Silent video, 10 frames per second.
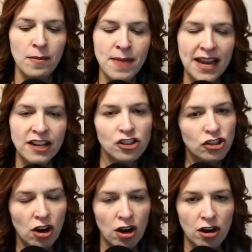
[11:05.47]
make
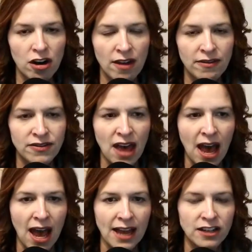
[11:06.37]
sure
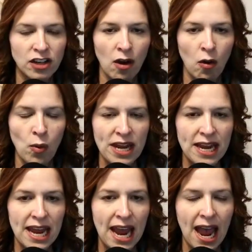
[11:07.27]
that
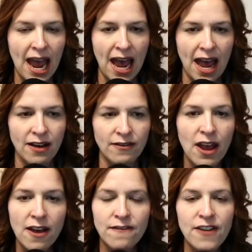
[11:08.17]
we have
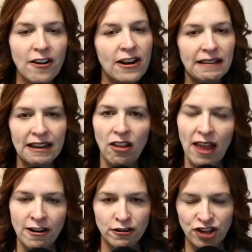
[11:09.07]
very little
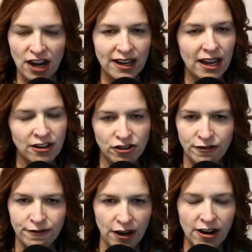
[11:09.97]
energetic
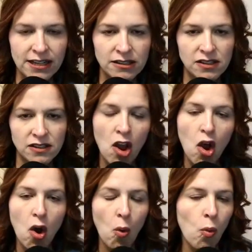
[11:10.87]
interference
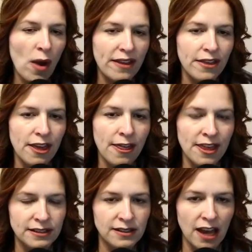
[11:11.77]
with
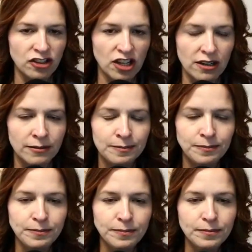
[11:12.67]
the session.
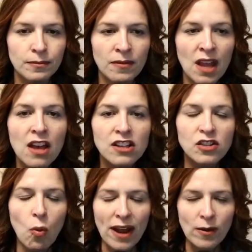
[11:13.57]

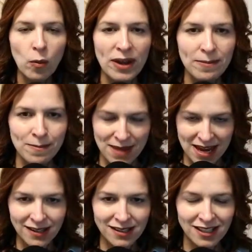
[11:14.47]
So when we
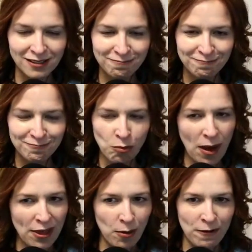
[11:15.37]
meet,
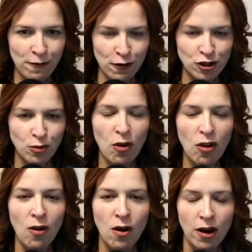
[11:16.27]
whether we're
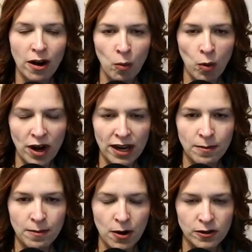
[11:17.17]
virtual or we're
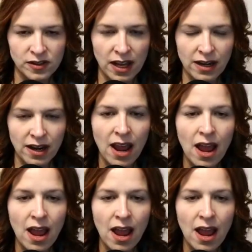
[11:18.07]
in person,